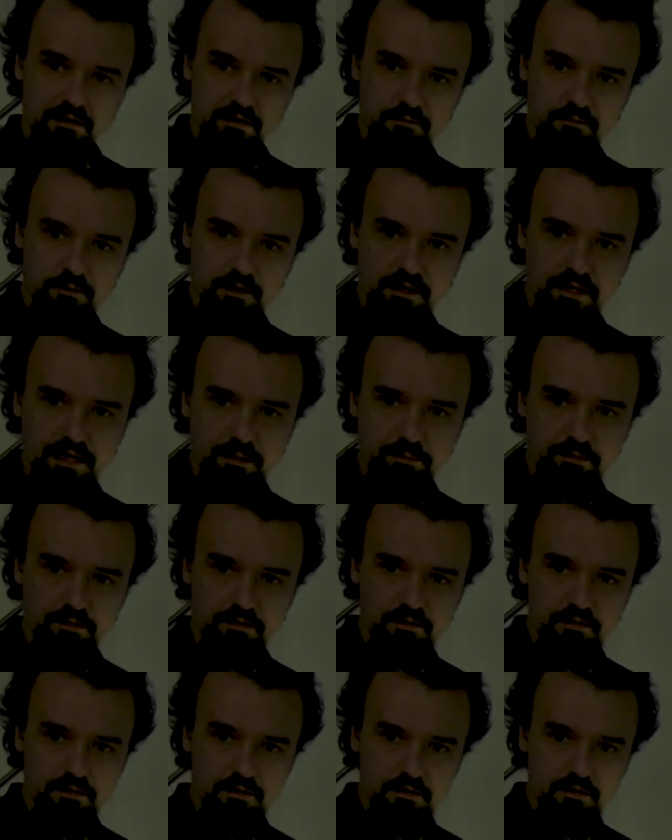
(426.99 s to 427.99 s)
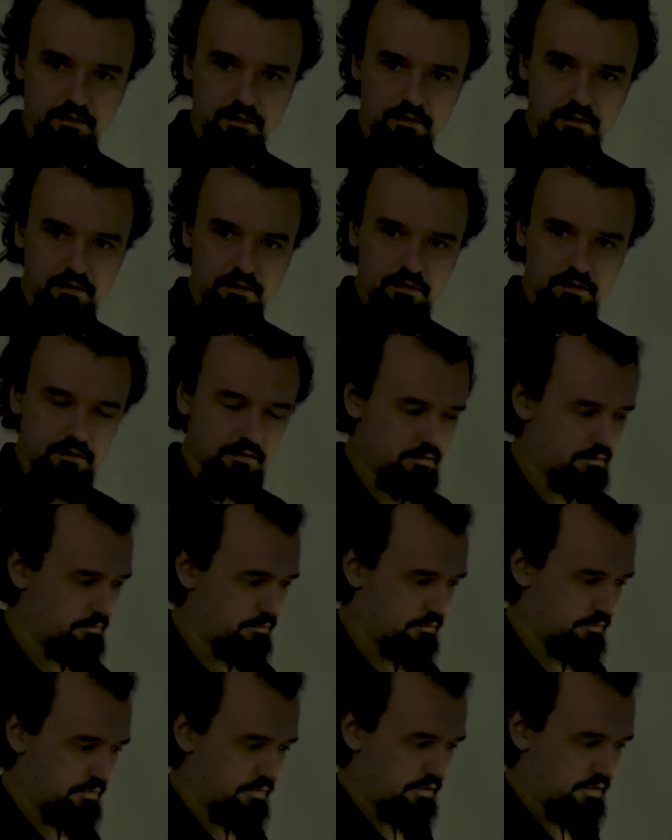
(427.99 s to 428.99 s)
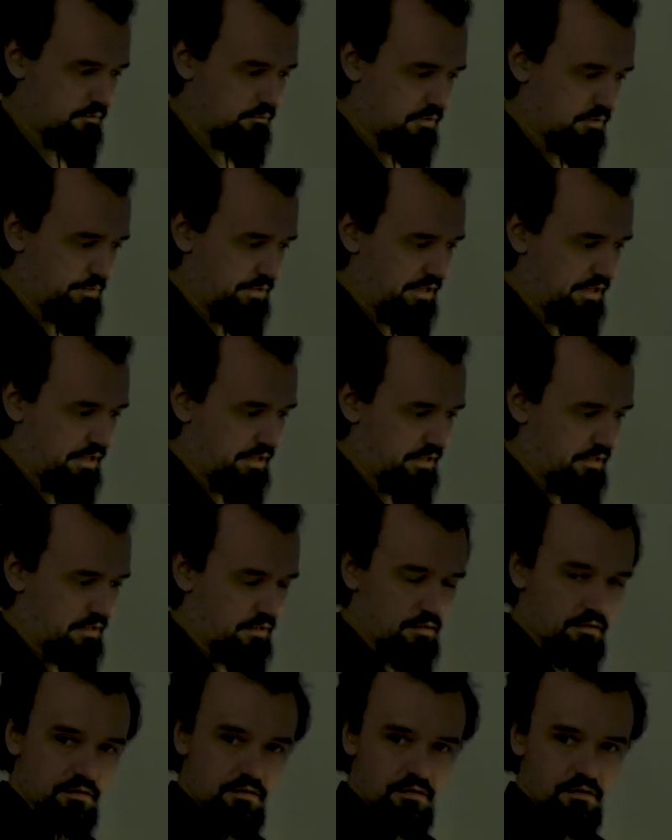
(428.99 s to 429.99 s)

one apple. This will be here